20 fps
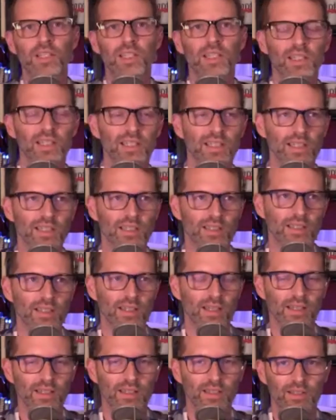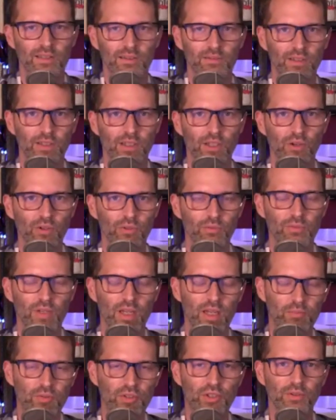as as you know
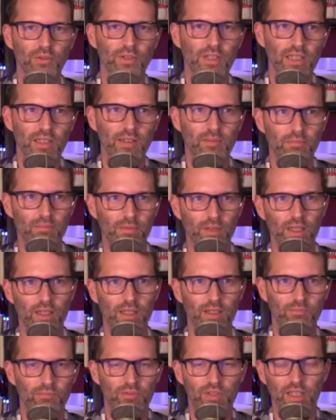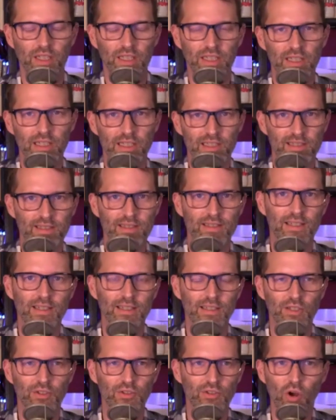hipstery uh, silliness that you
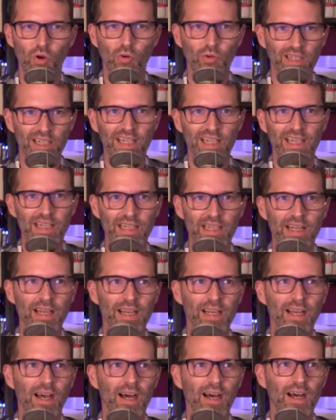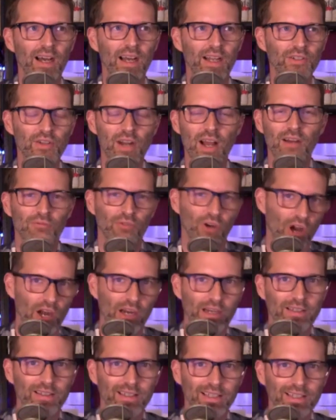don't need, uh, and you're not wrong.
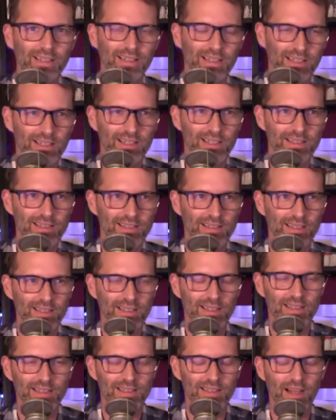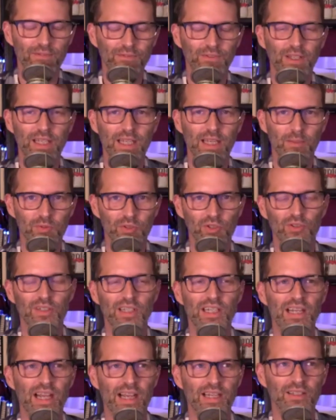It, it is right. it is definitely hipstery,
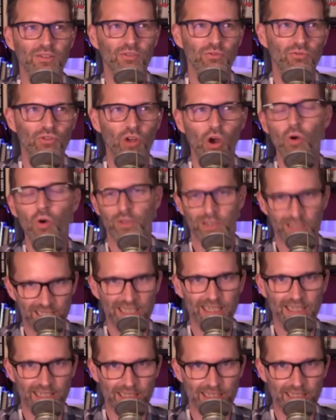and you don't need it.